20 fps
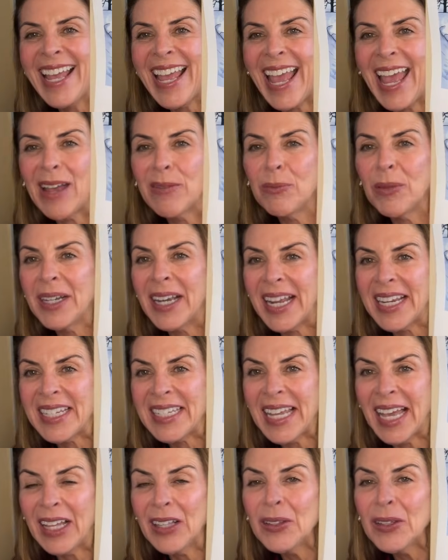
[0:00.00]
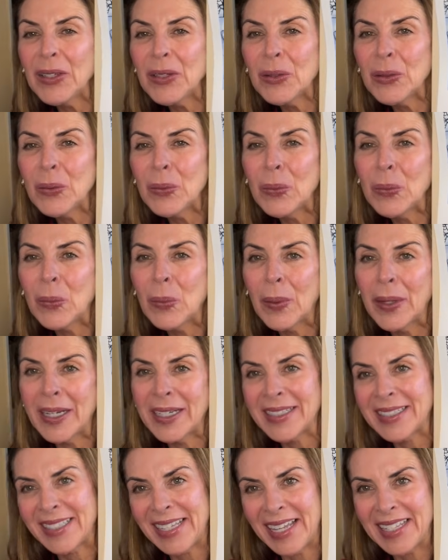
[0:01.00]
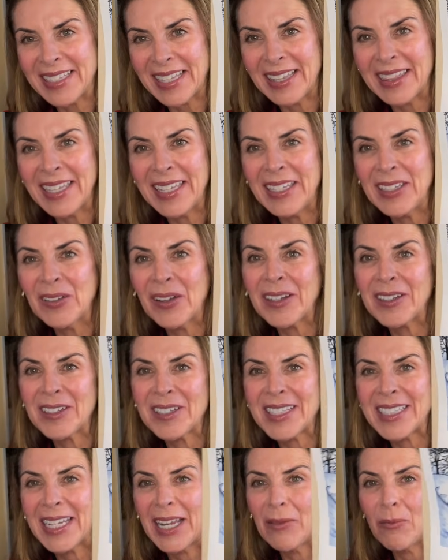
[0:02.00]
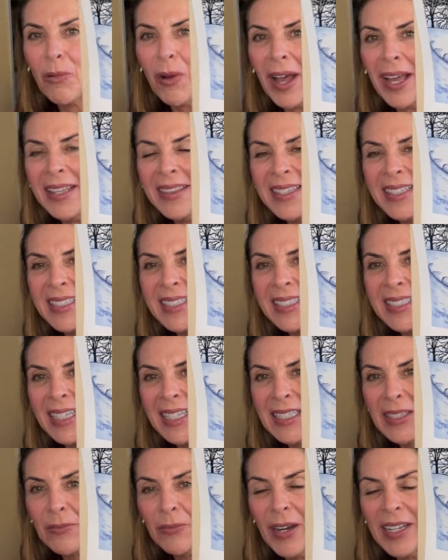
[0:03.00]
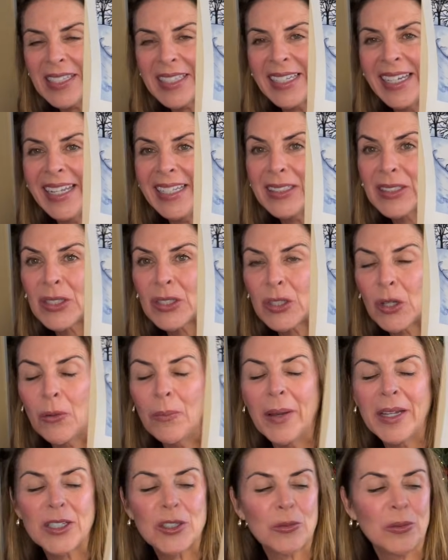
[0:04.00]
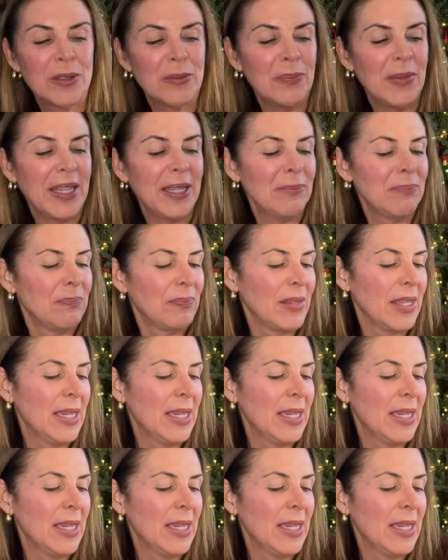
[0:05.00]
And when I tell you what it says, I think you'll understand why this resonates so much with me.